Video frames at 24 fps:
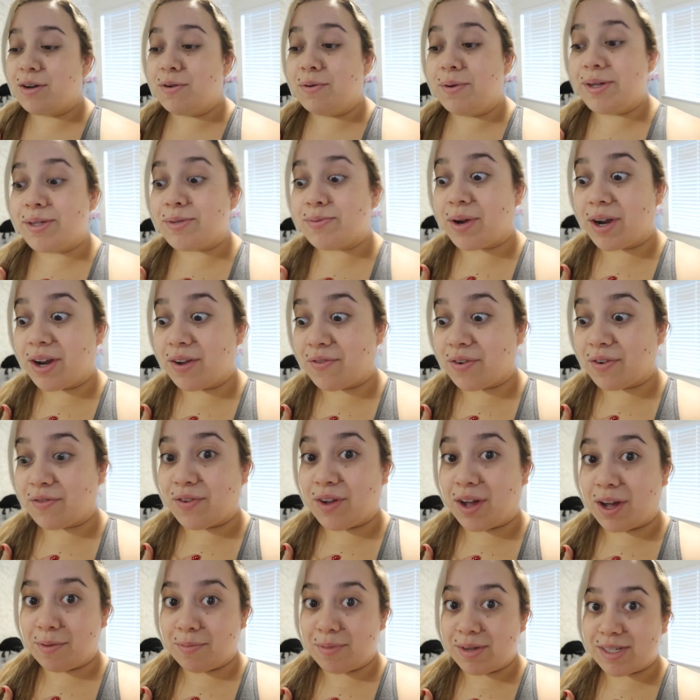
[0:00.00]
Who is ready for
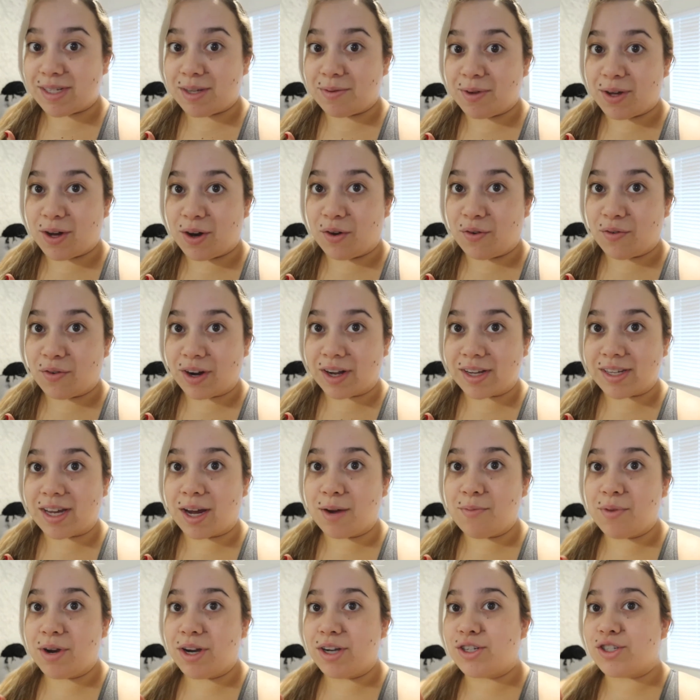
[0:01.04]
Vlogmas to be over? Because
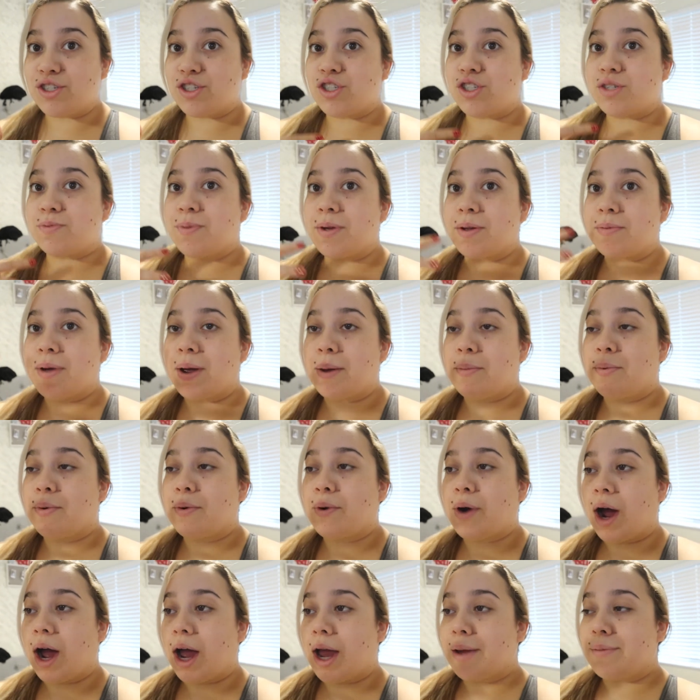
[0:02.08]
I'm ready to just be in my
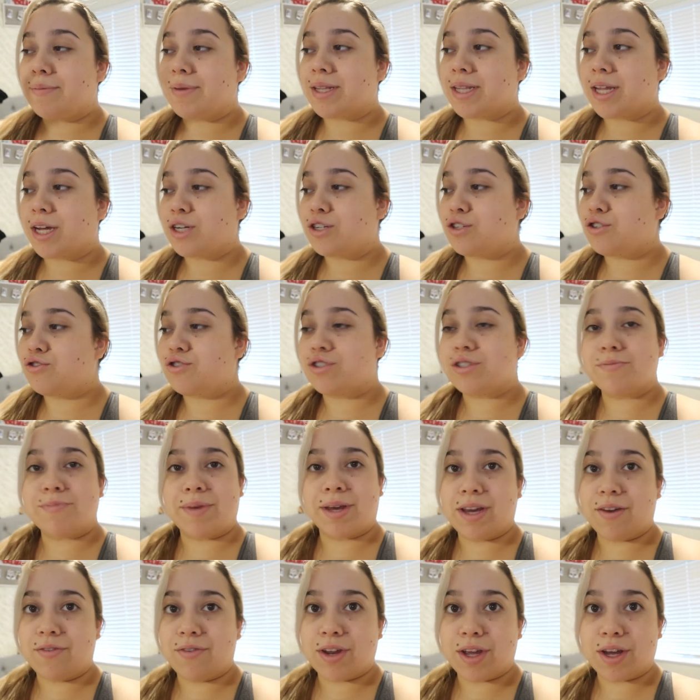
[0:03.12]
prime and like do just
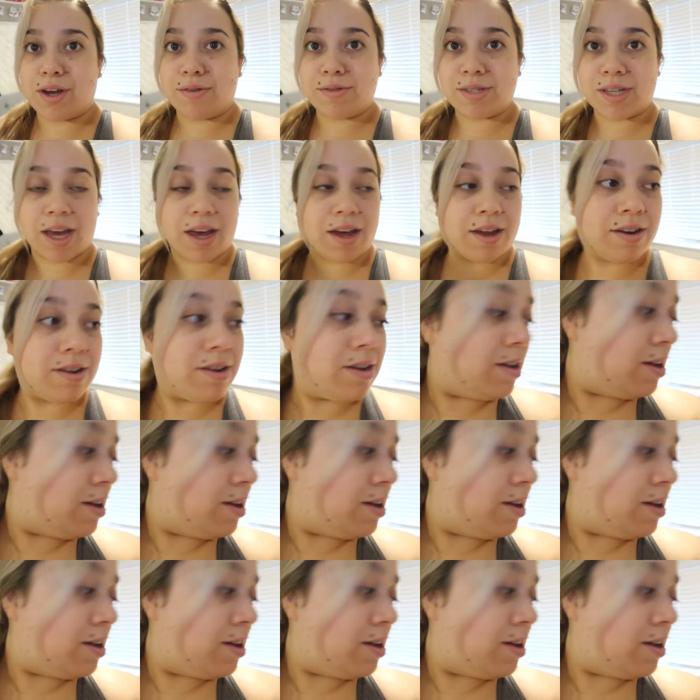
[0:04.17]
makeup videos again.